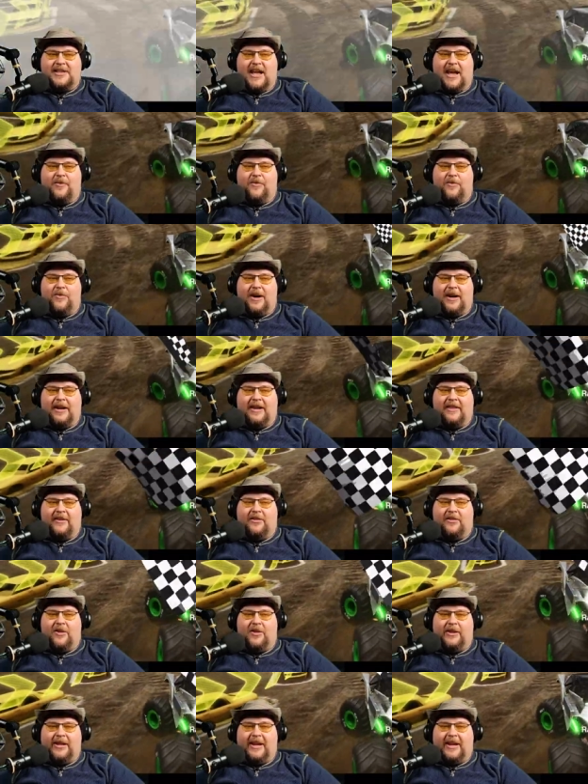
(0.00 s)
got regular
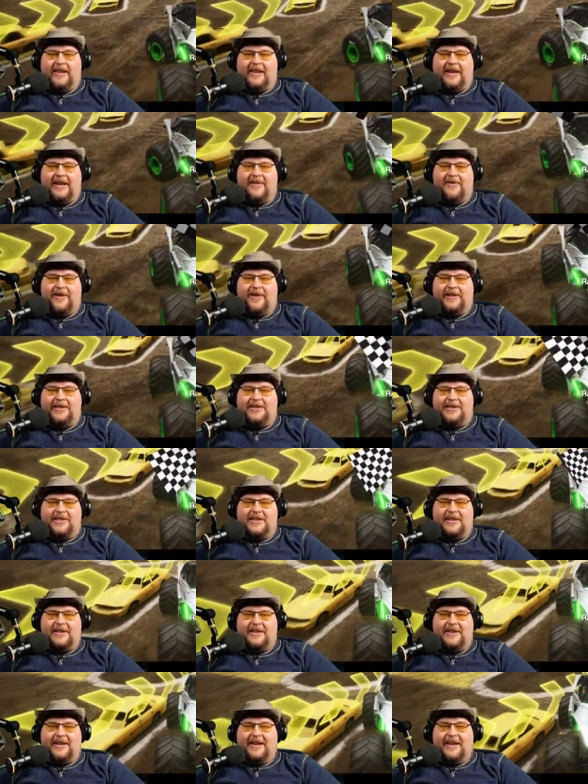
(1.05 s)
old alien
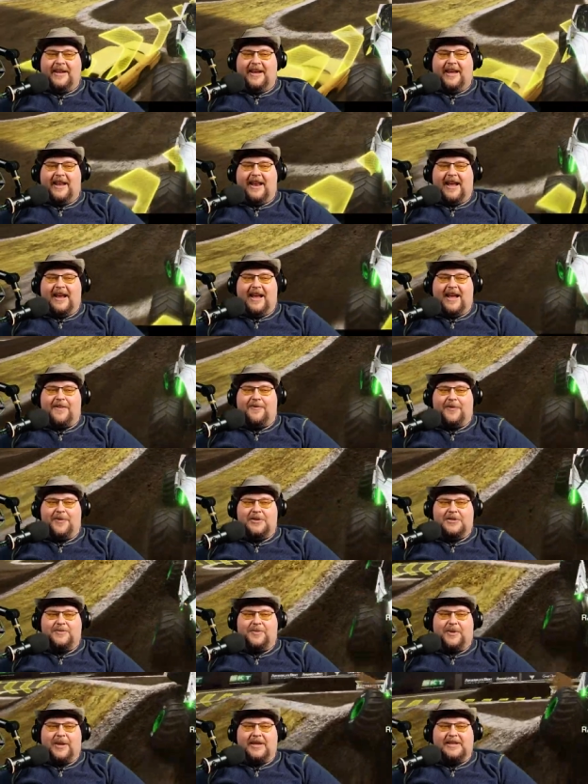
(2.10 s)
invasion, and I got
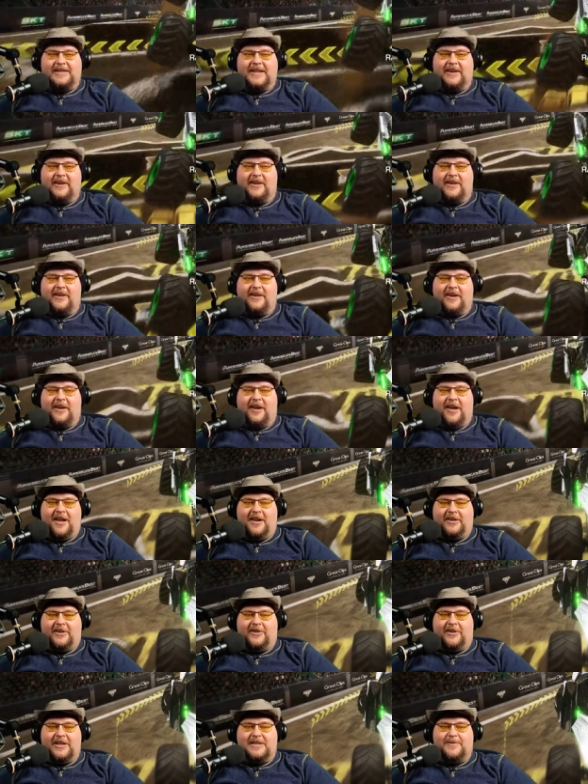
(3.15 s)
first place here
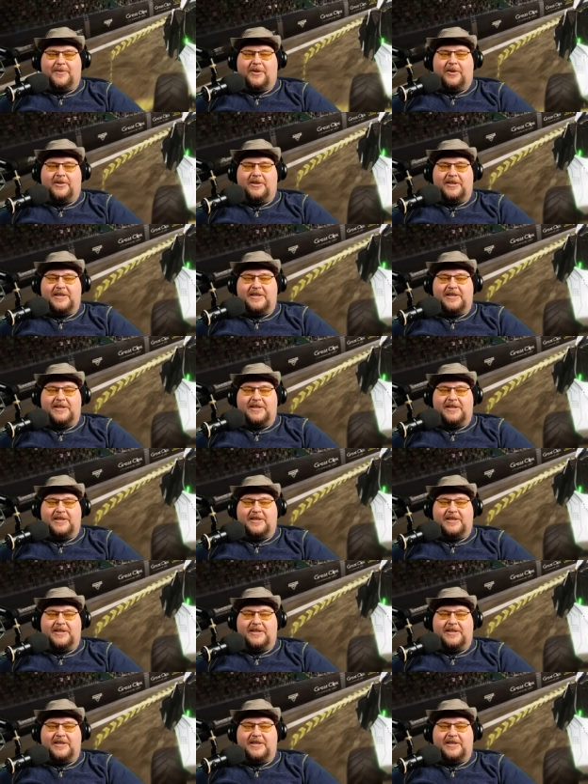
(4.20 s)
on Greensboro